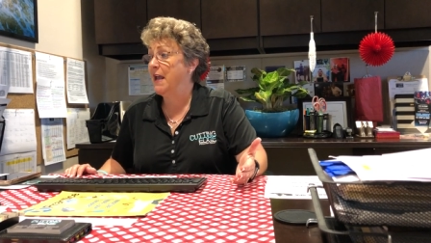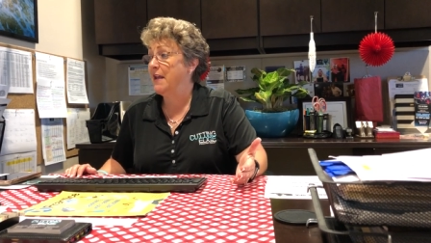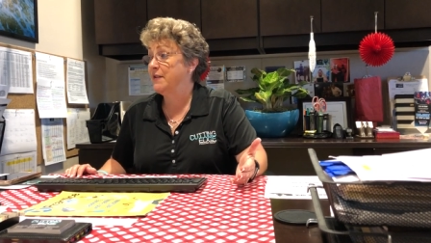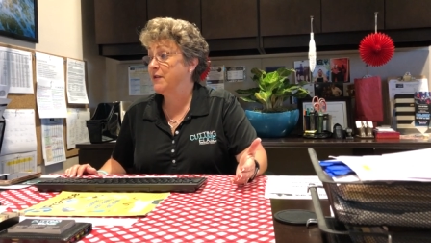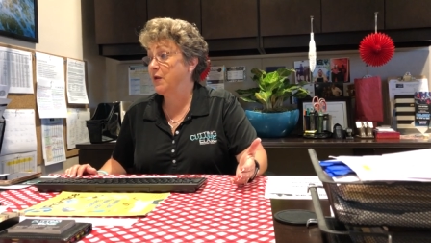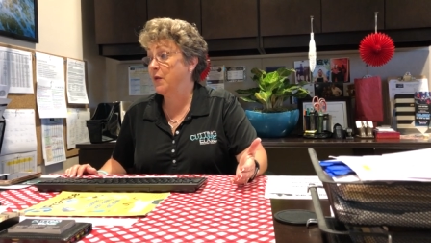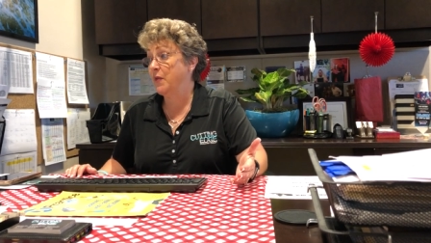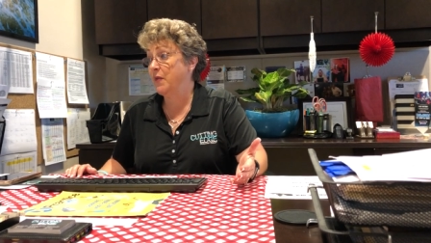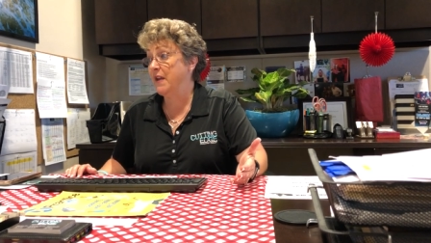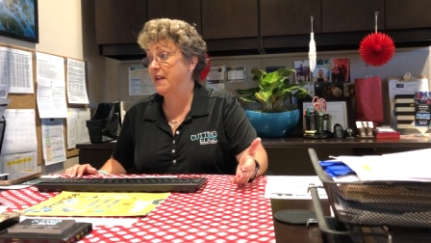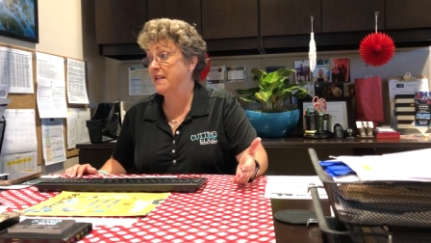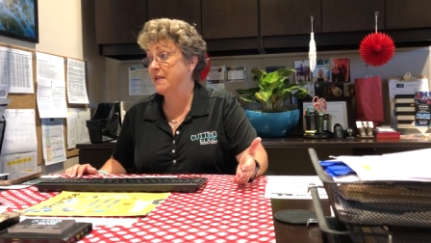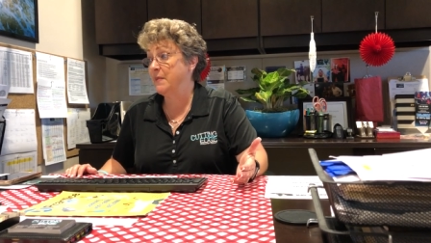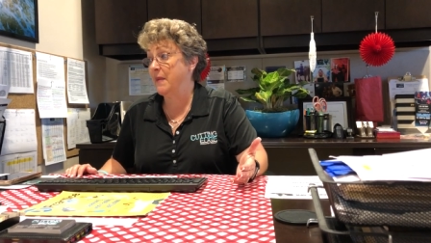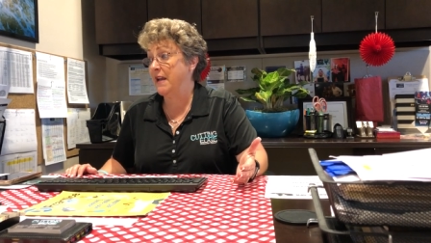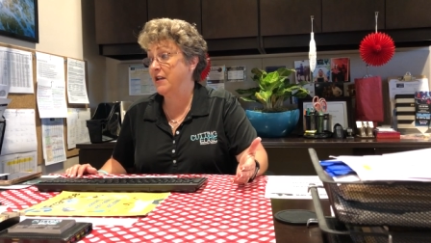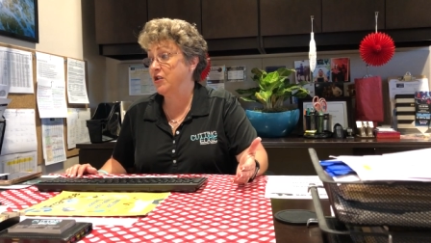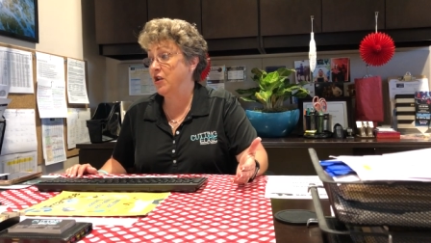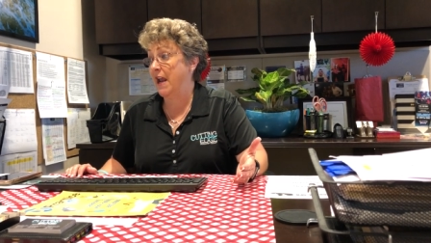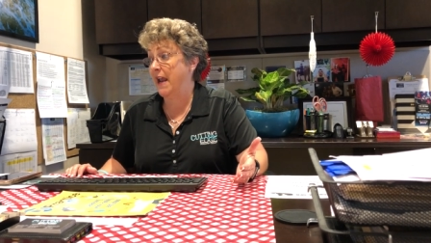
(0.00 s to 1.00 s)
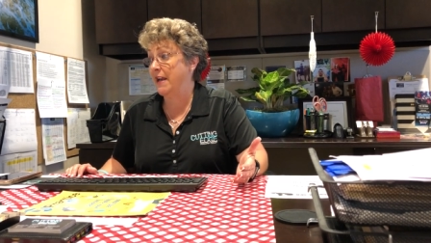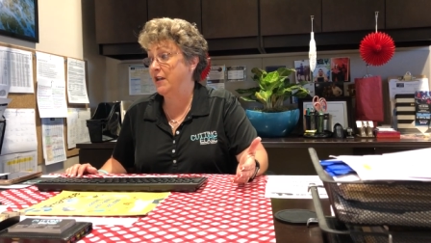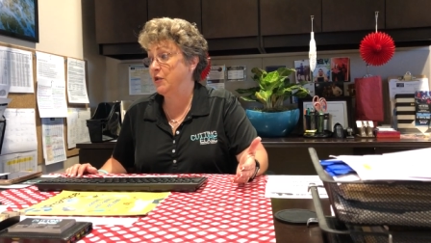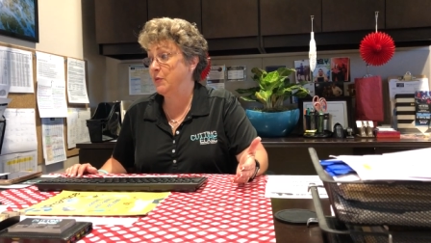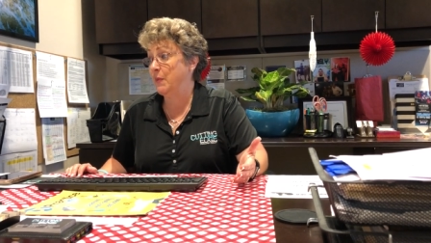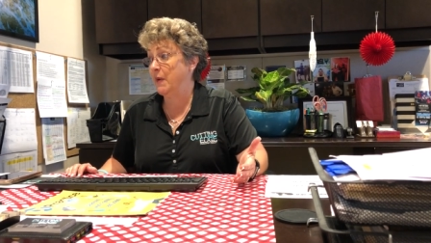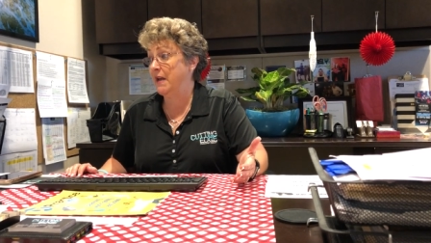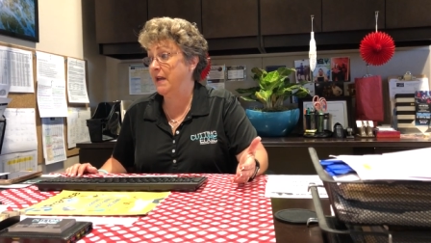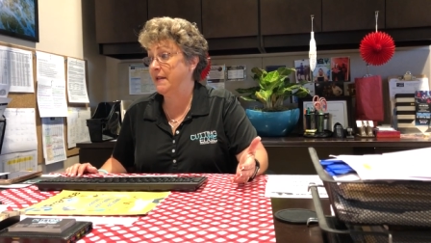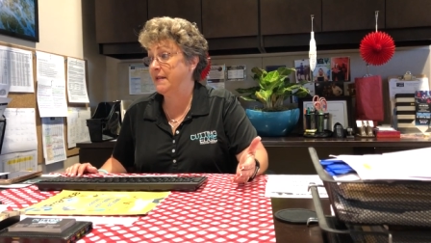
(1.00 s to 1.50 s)
So things may
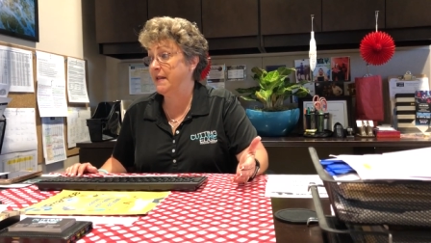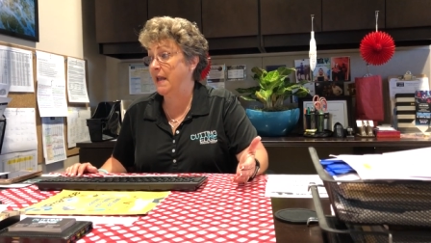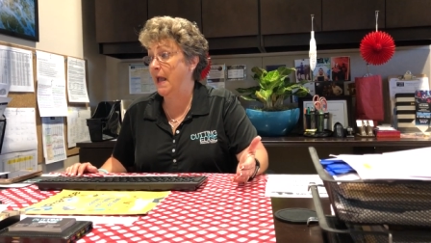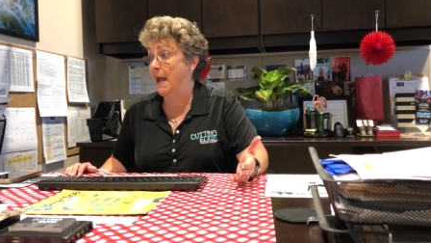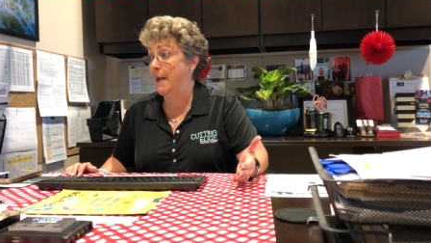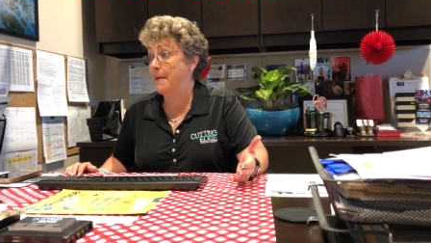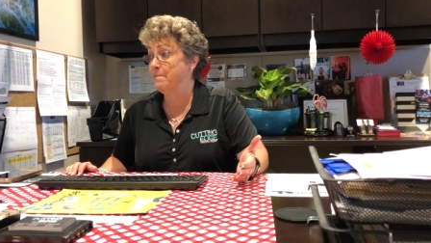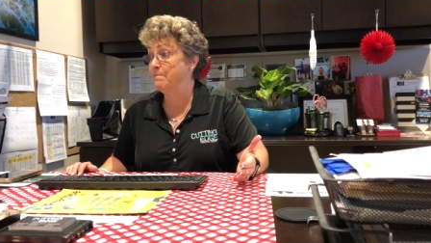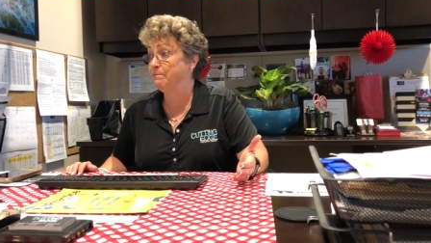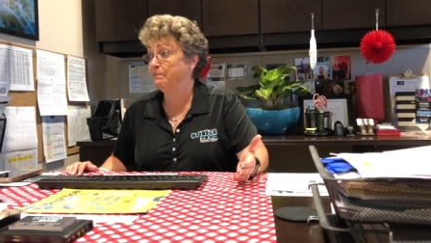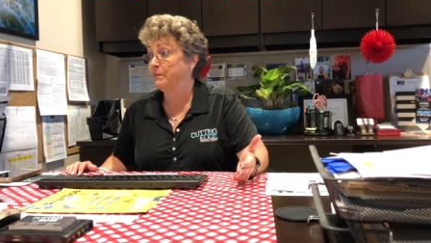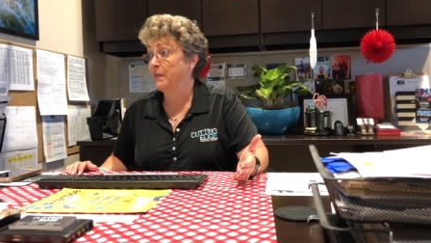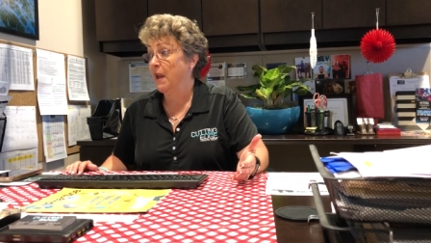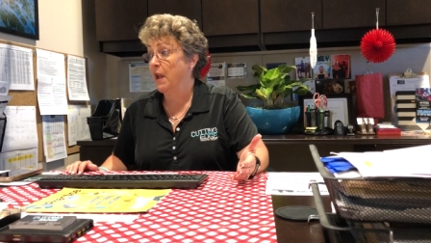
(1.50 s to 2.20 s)
change, but it's, um,